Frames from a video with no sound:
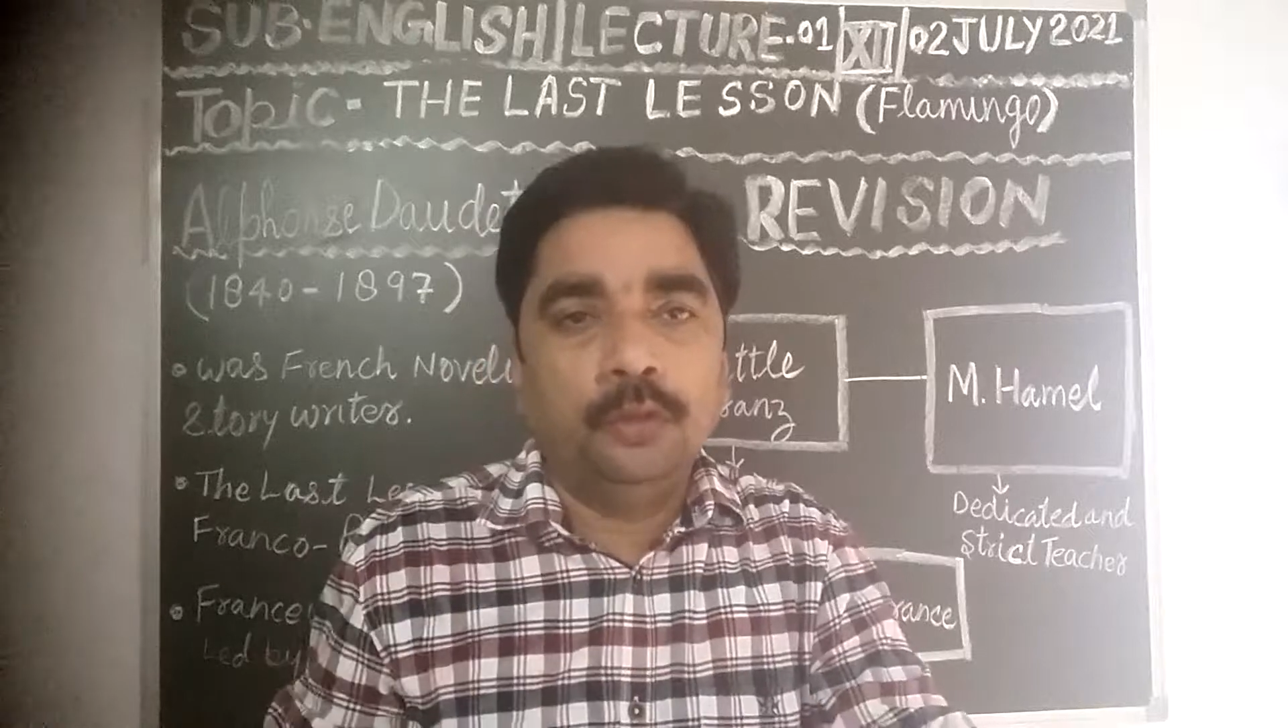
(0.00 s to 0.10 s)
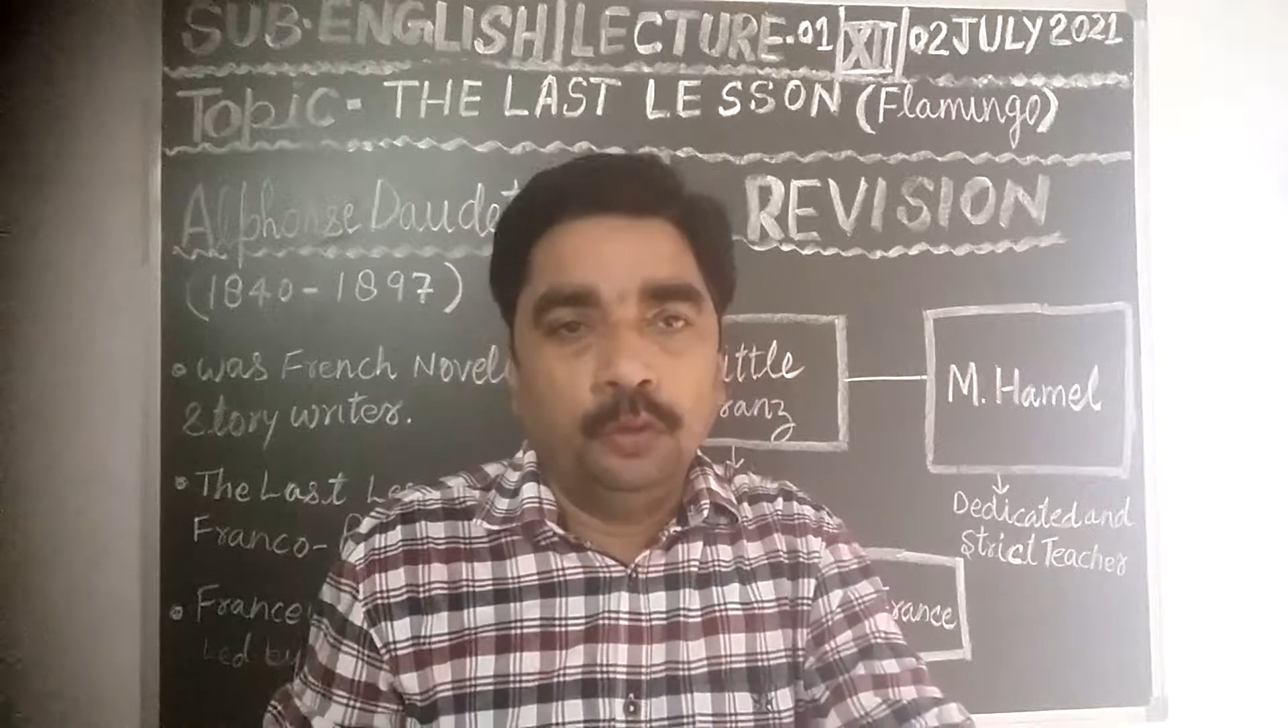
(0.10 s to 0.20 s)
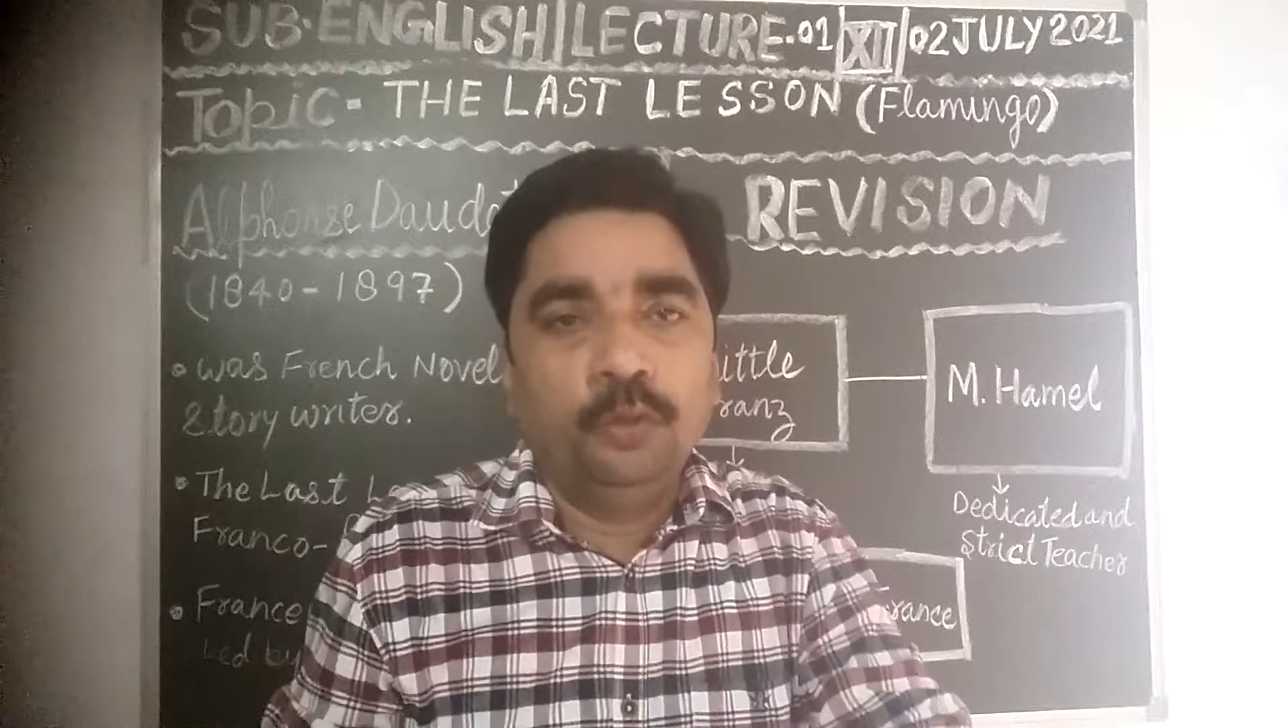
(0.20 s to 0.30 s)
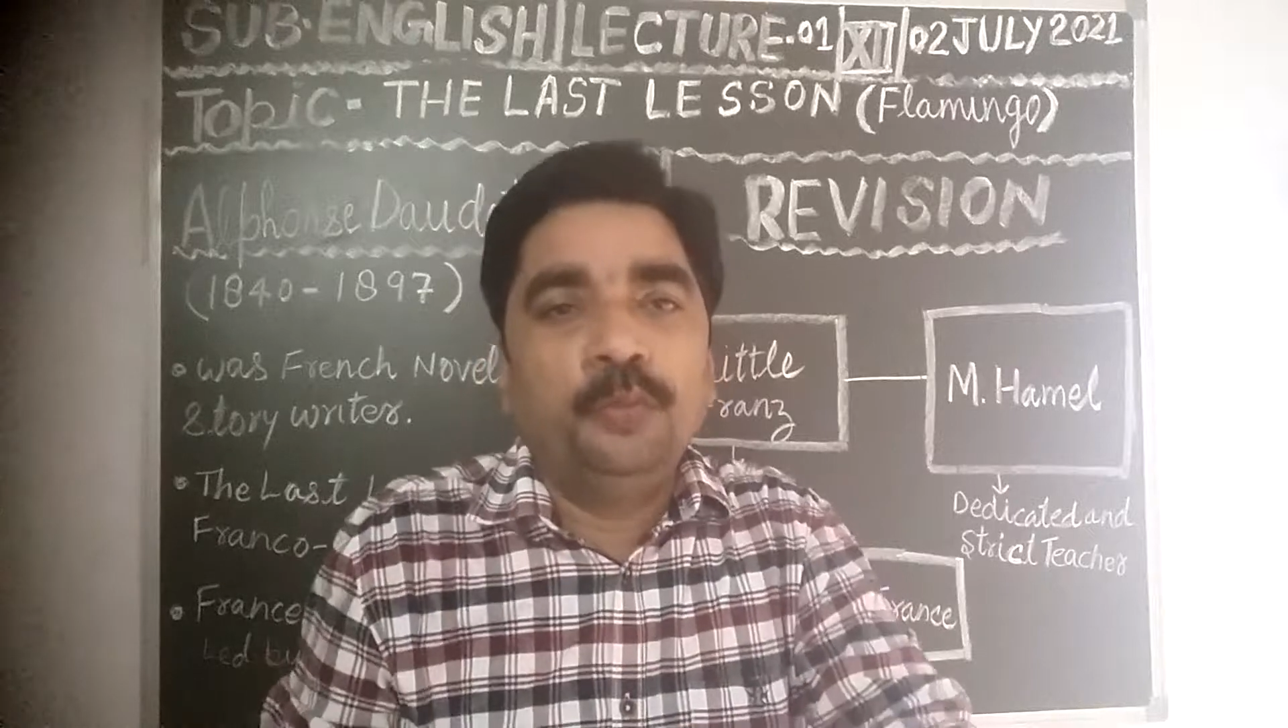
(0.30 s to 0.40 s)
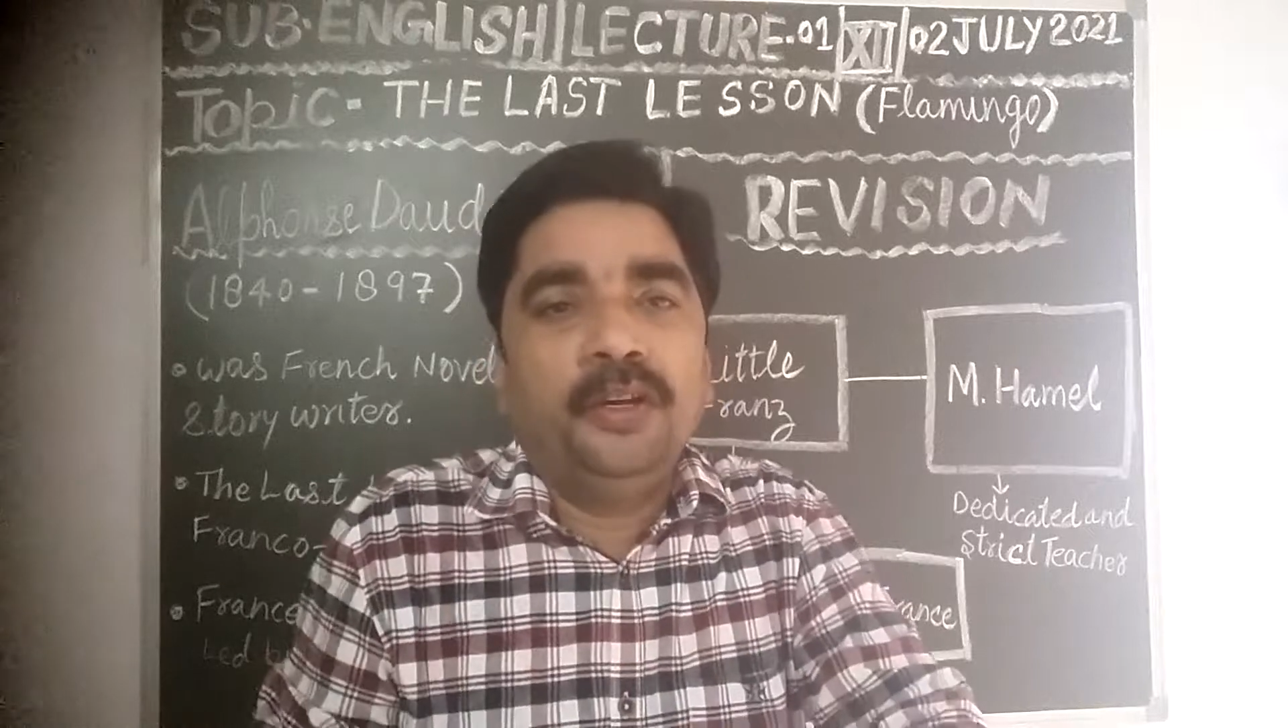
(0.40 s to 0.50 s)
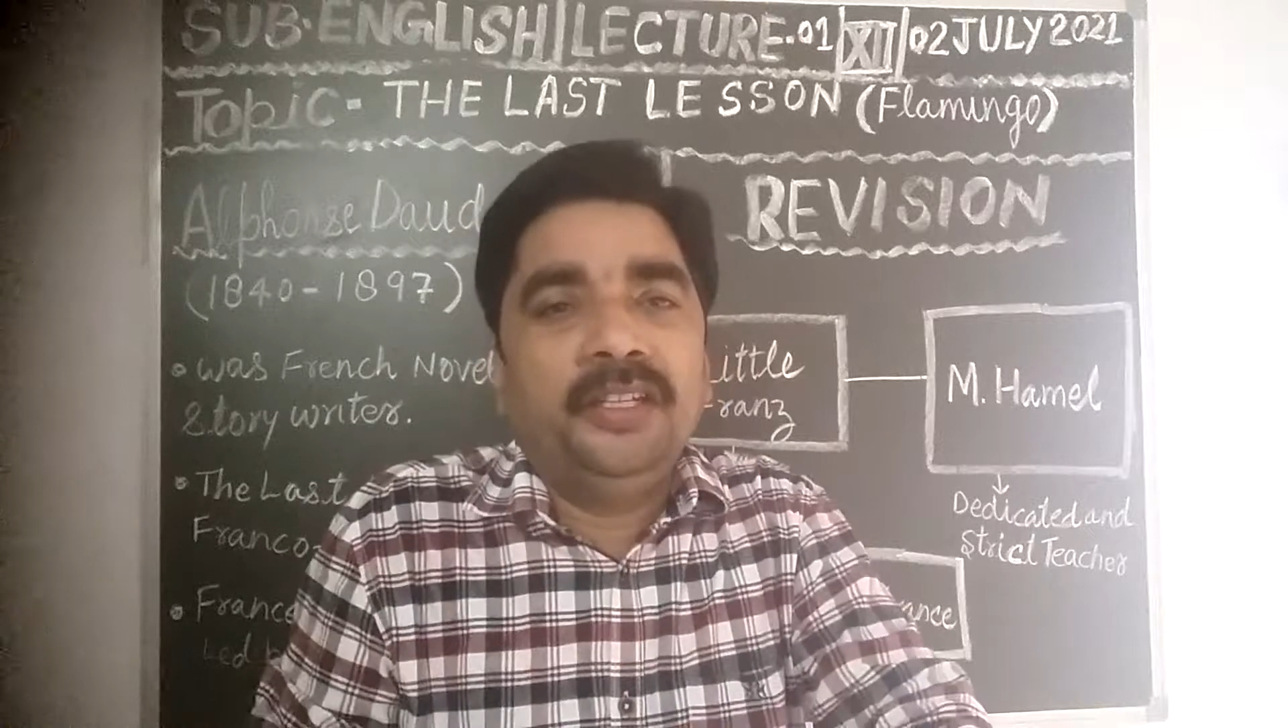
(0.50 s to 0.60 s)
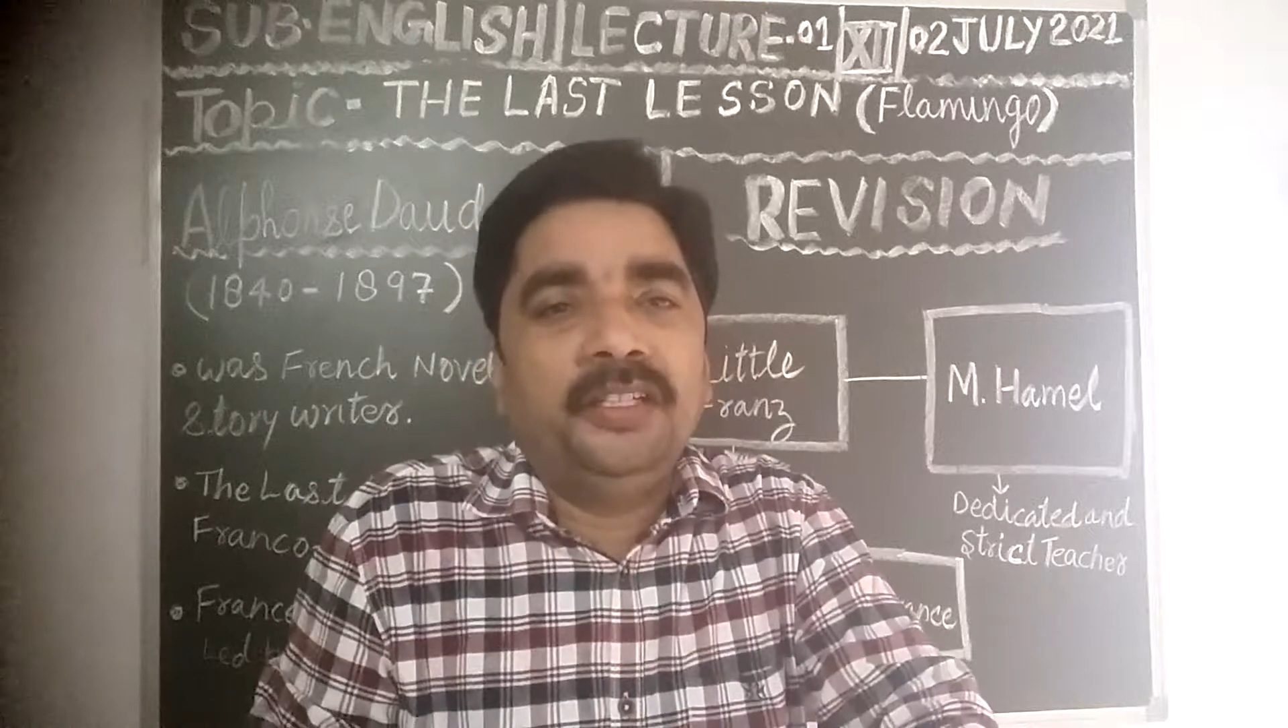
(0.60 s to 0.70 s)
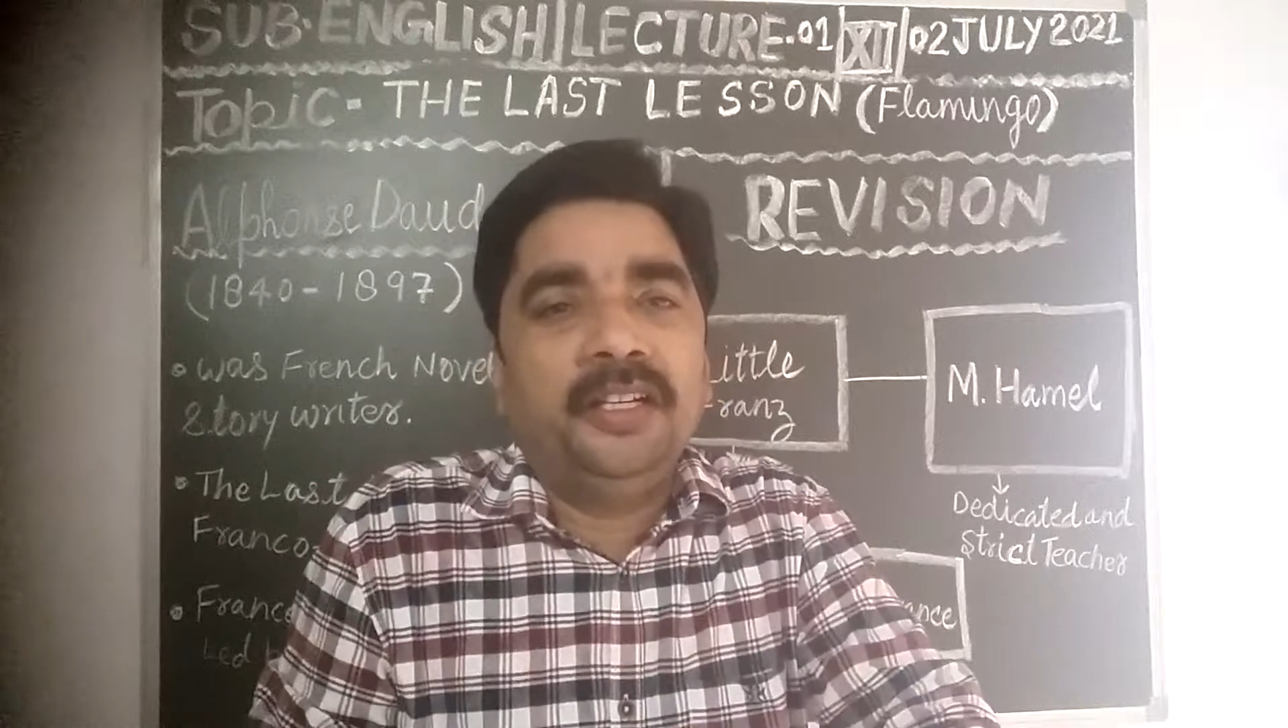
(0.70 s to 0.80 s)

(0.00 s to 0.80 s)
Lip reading: Good morning,